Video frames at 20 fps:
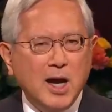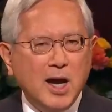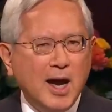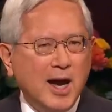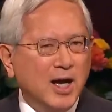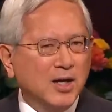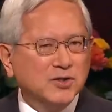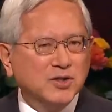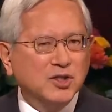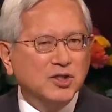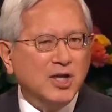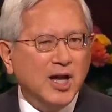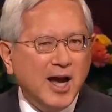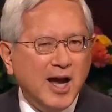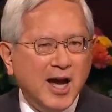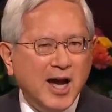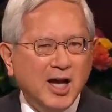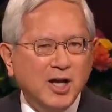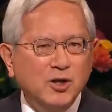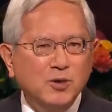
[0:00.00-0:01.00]
As in
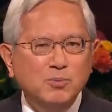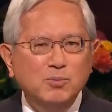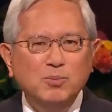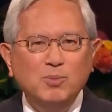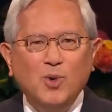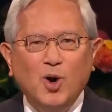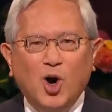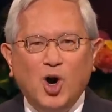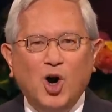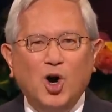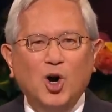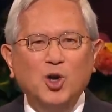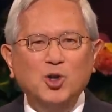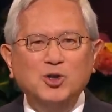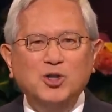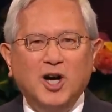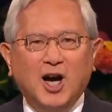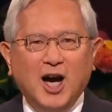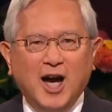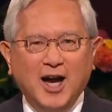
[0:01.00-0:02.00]
Adam, all
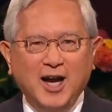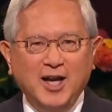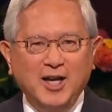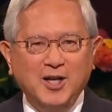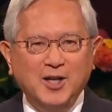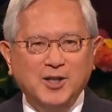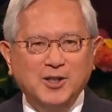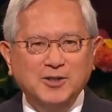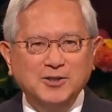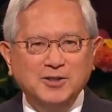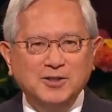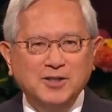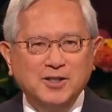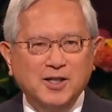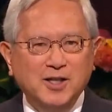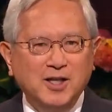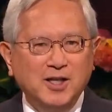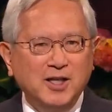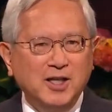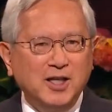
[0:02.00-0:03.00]
die
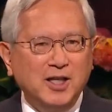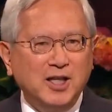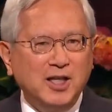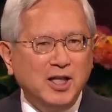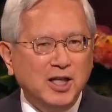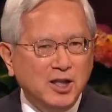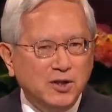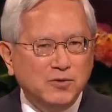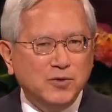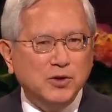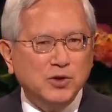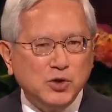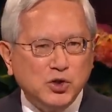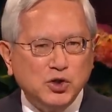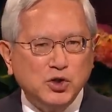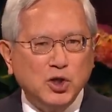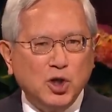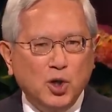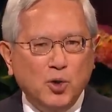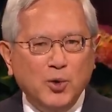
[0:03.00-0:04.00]
even
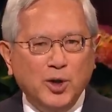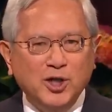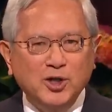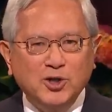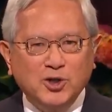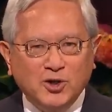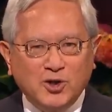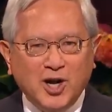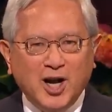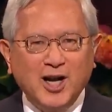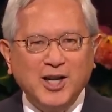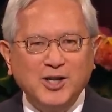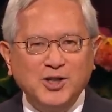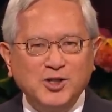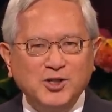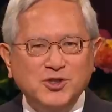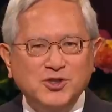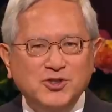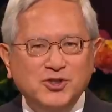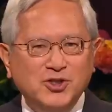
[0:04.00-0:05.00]
so in
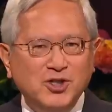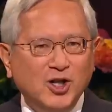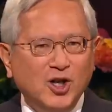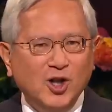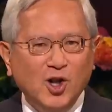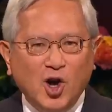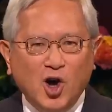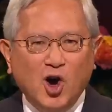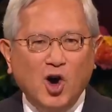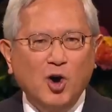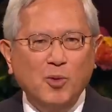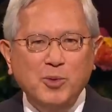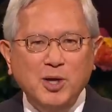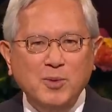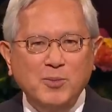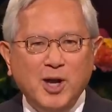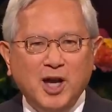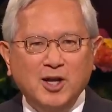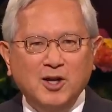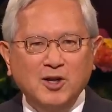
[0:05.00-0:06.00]
Christ shall all be
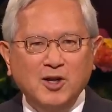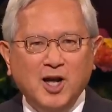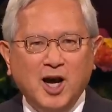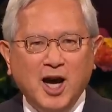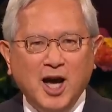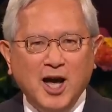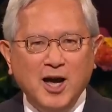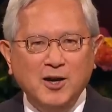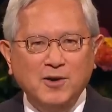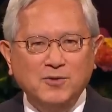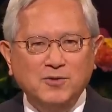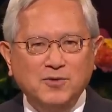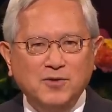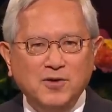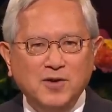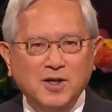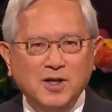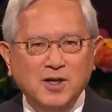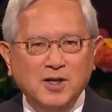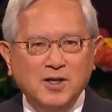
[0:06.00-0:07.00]
made alive.
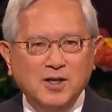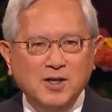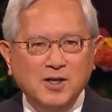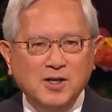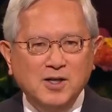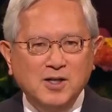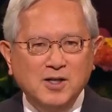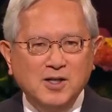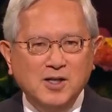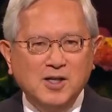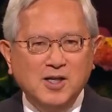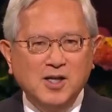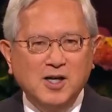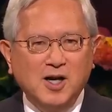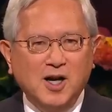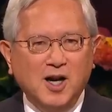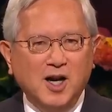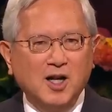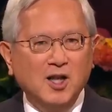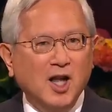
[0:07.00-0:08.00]

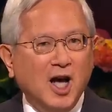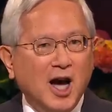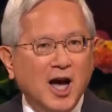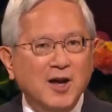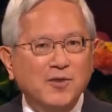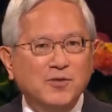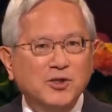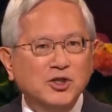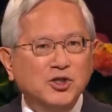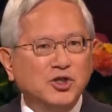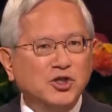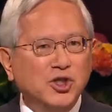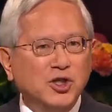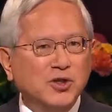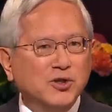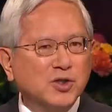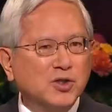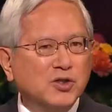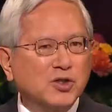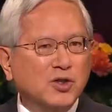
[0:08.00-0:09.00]
Alive in
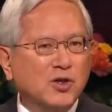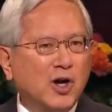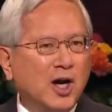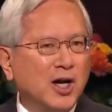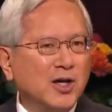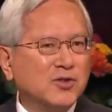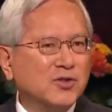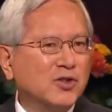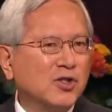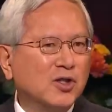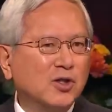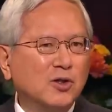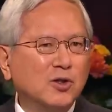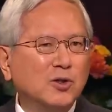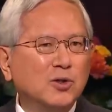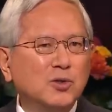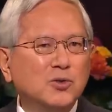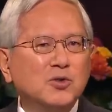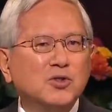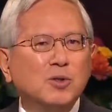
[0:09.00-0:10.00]
Jesus Christ
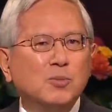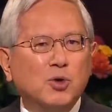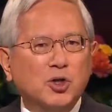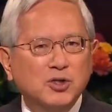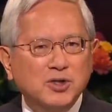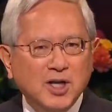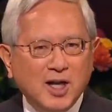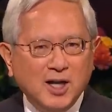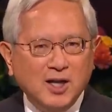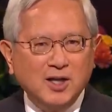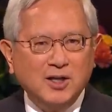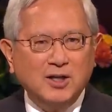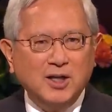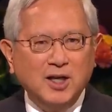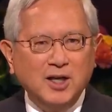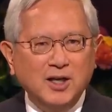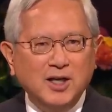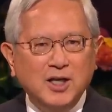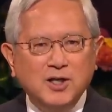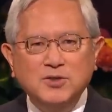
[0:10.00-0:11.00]
includes immortality,
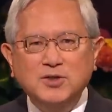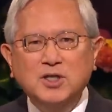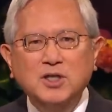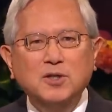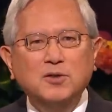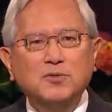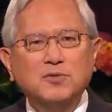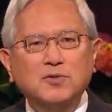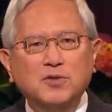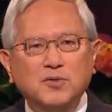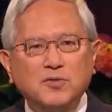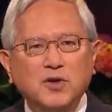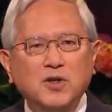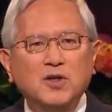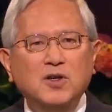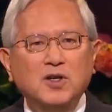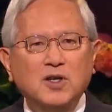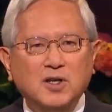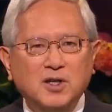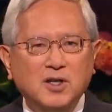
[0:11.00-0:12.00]
his gift of
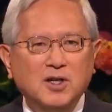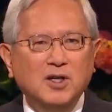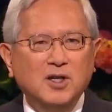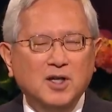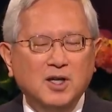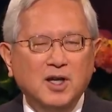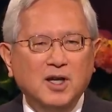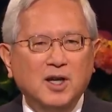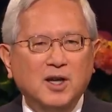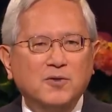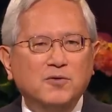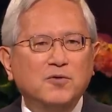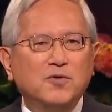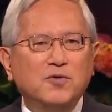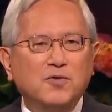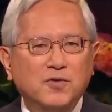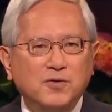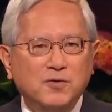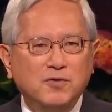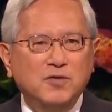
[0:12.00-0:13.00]
e
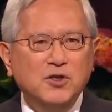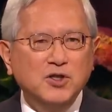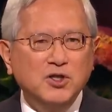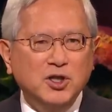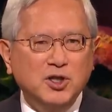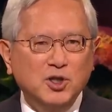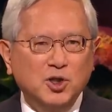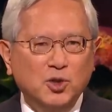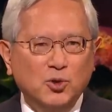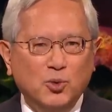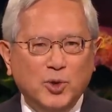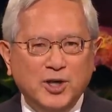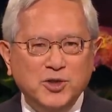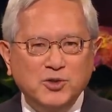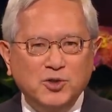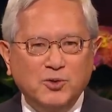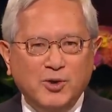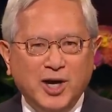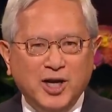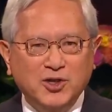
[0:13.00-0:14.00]
physical
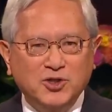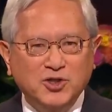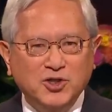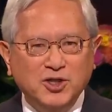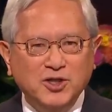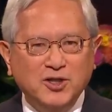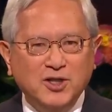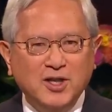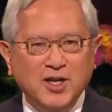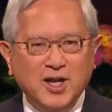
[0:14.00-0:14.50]
resurrection.